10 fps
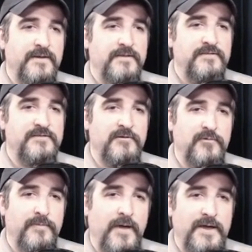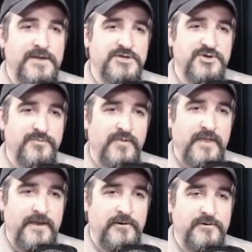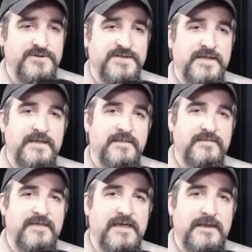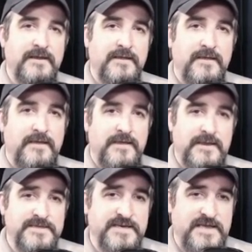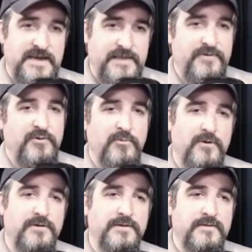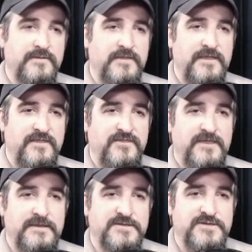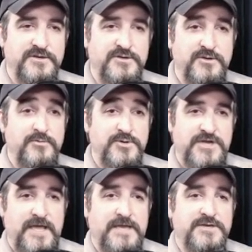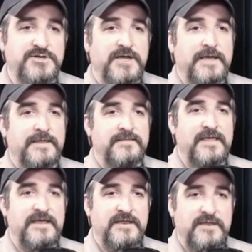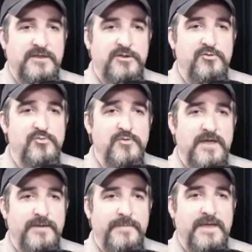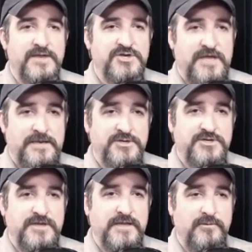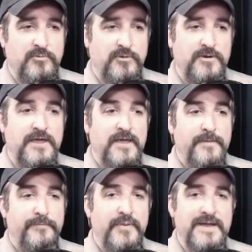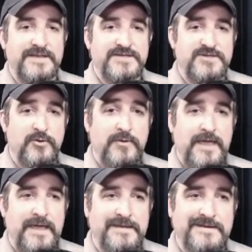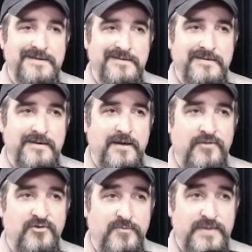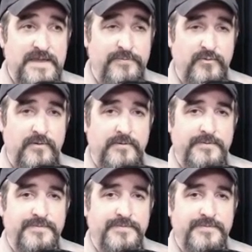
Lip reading: that reminds your players that it is a dynamic world, that things do change, that you can make a change in the world, but so can other people,